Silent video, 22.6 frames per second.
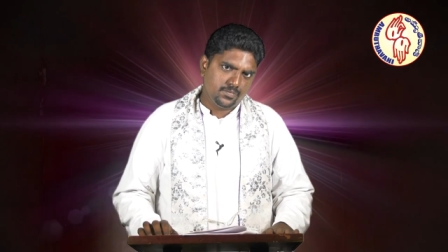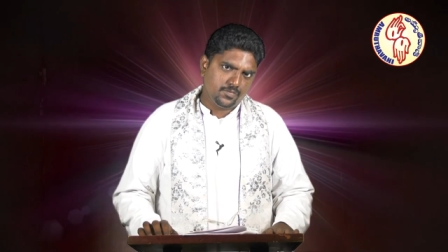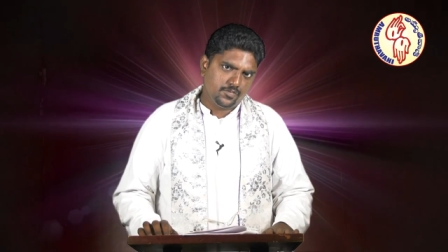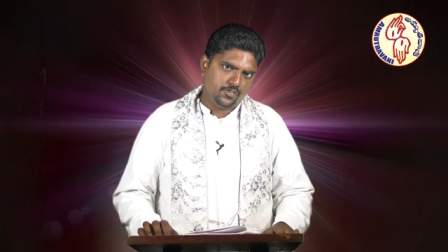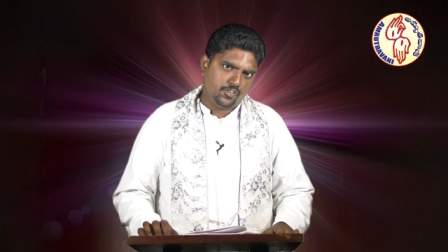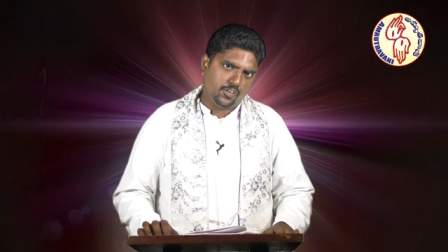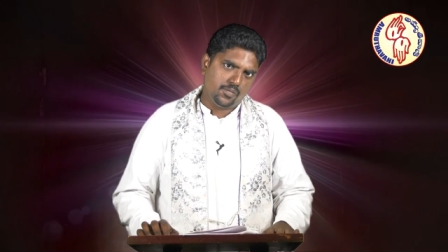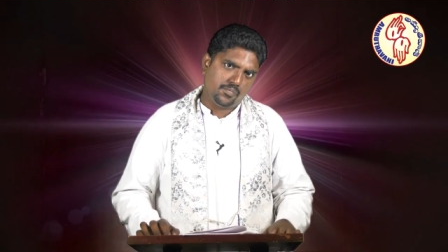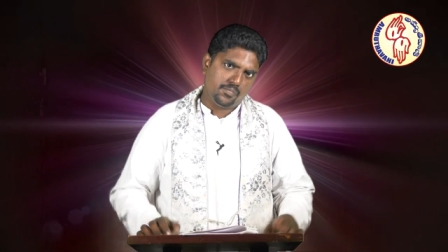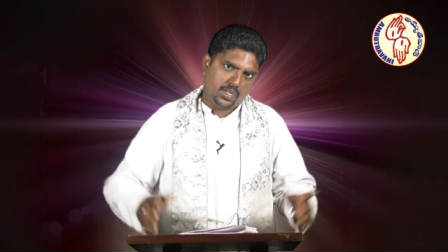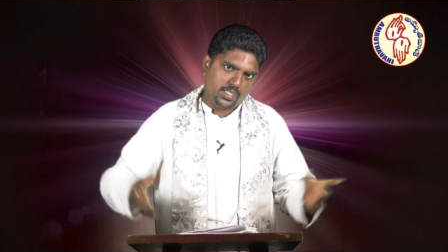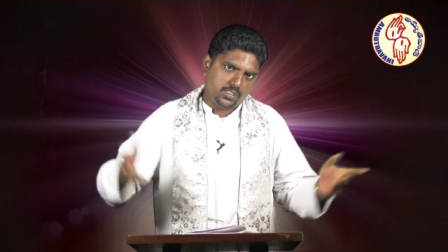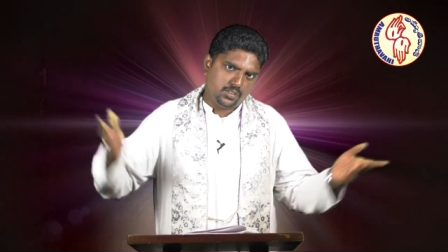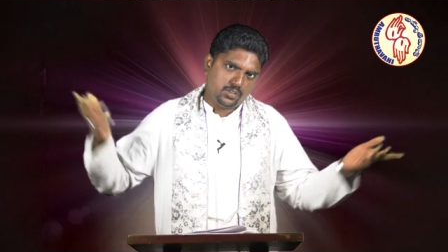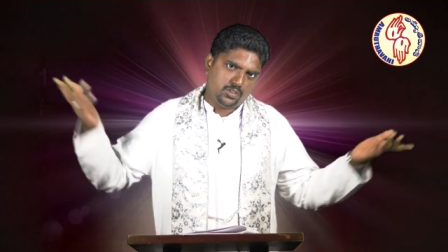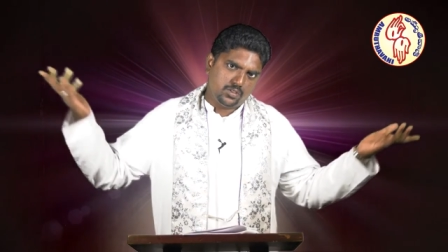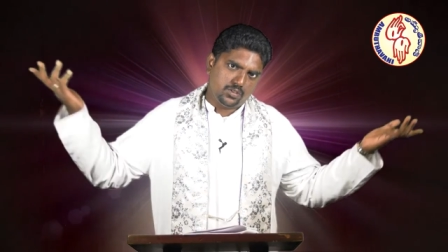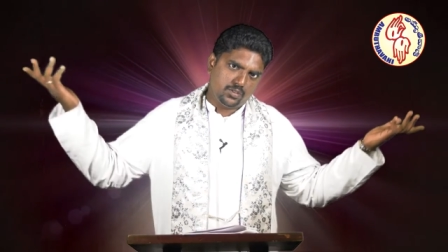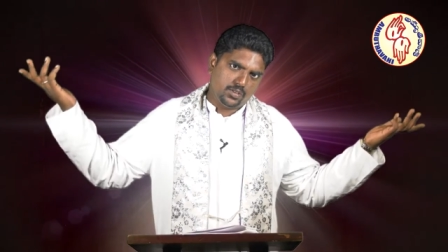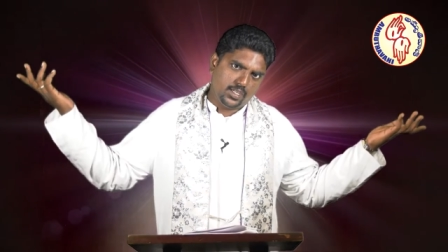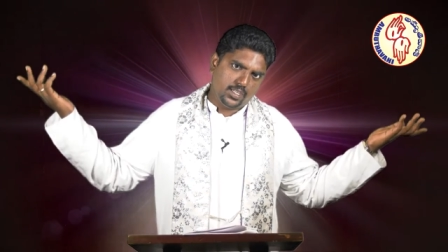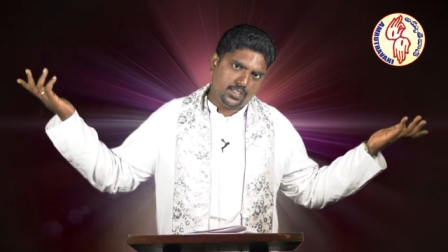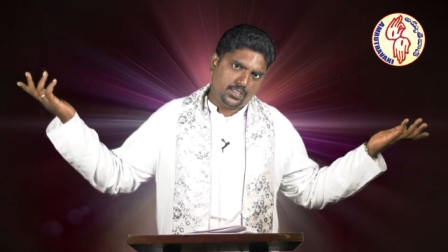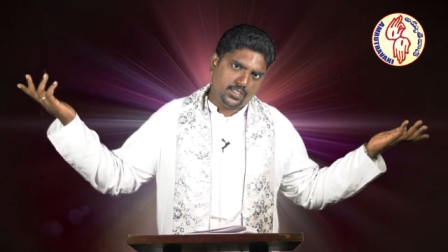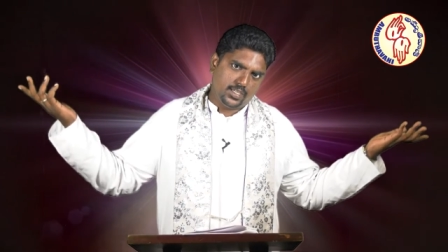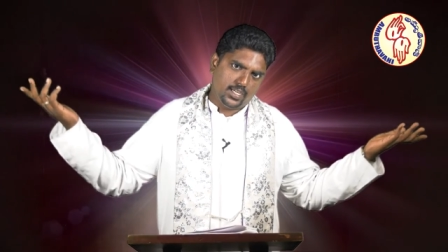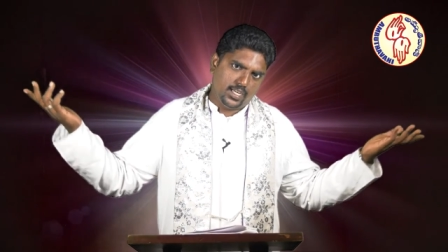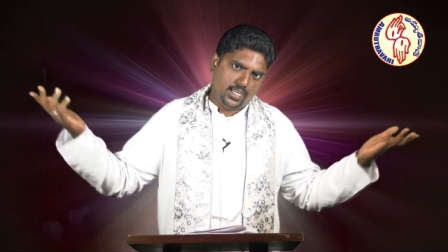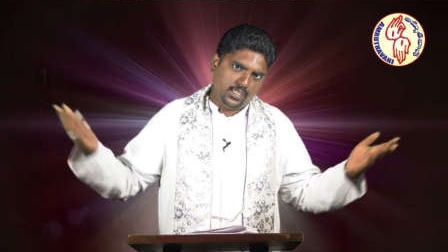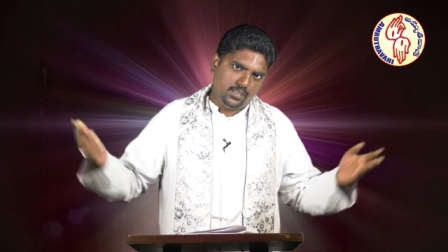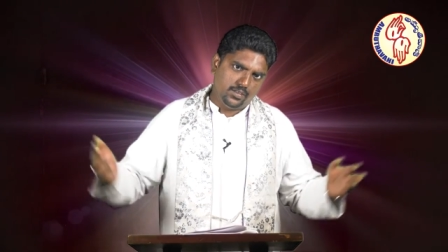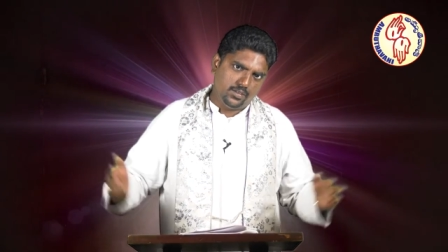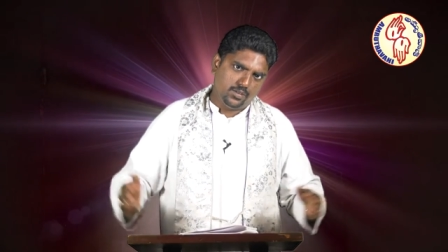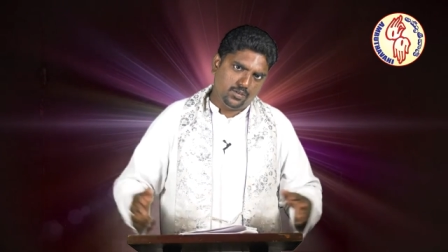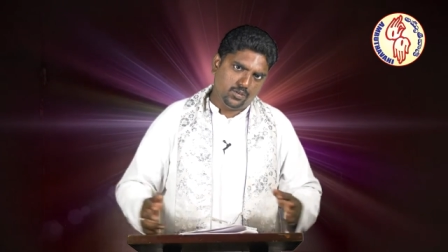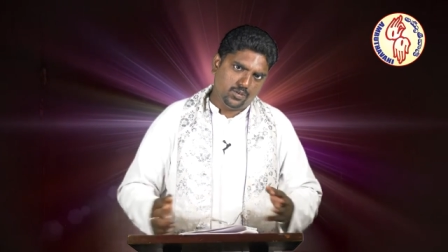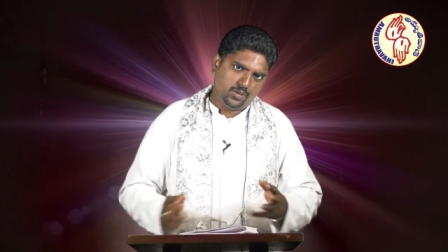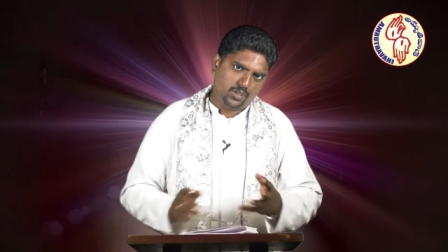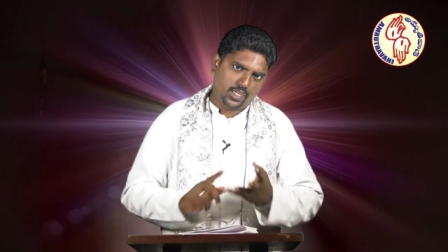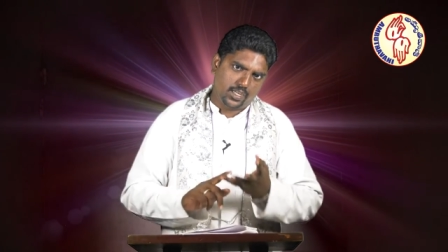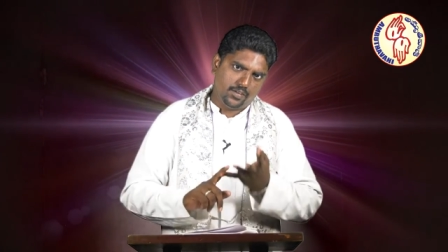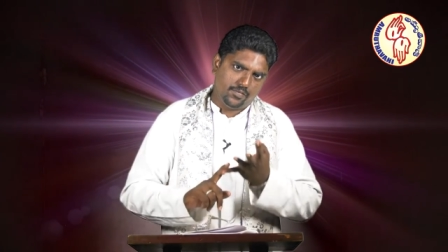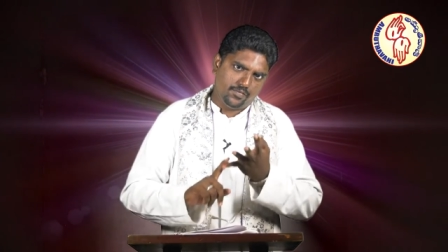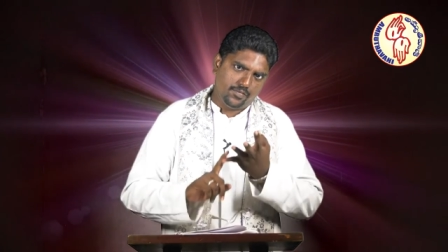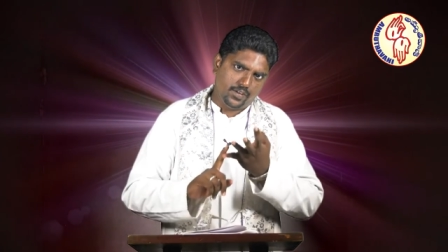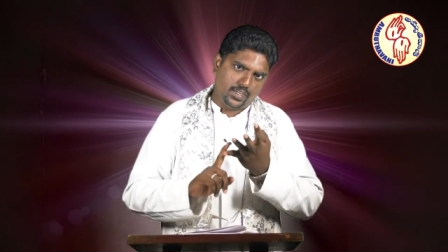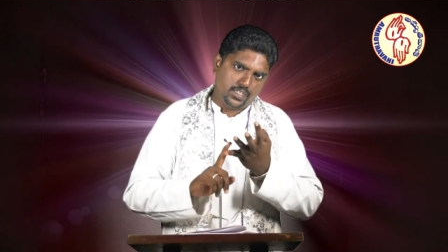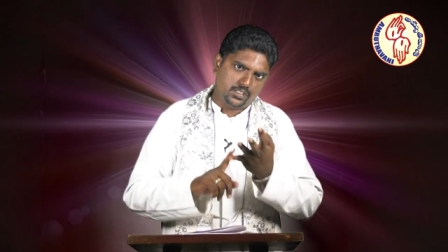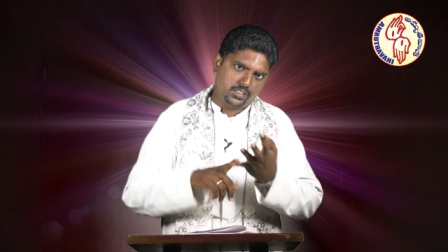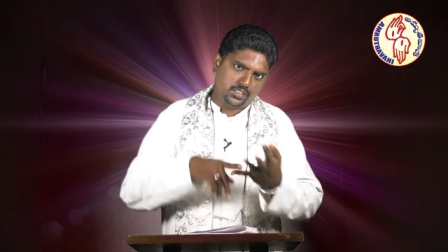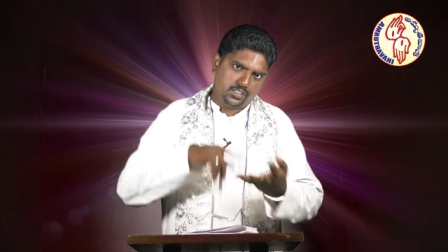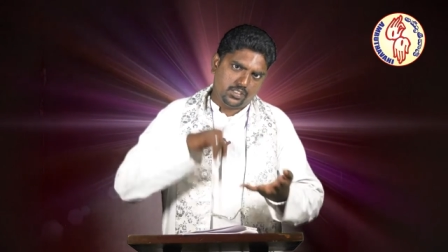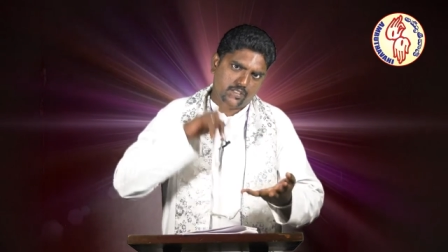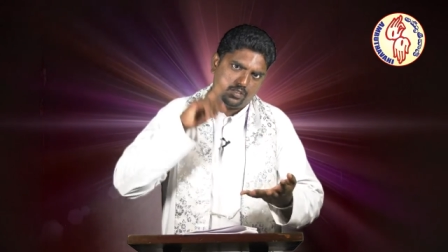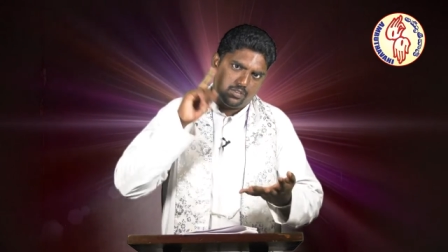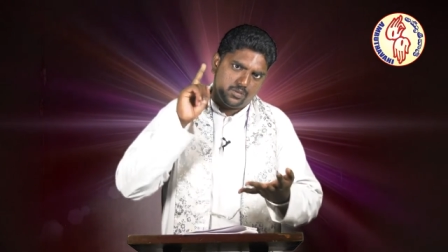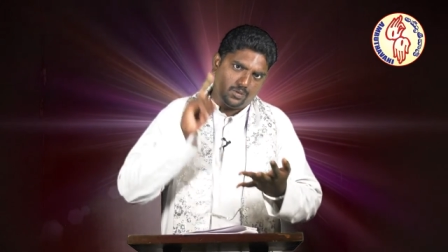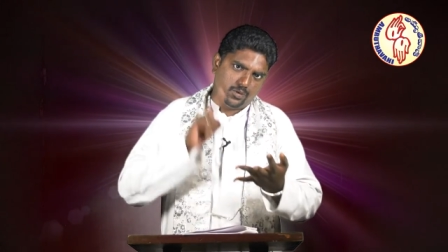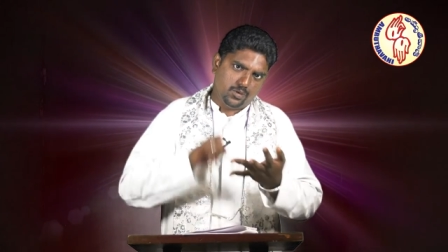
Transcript: for months together, no confession,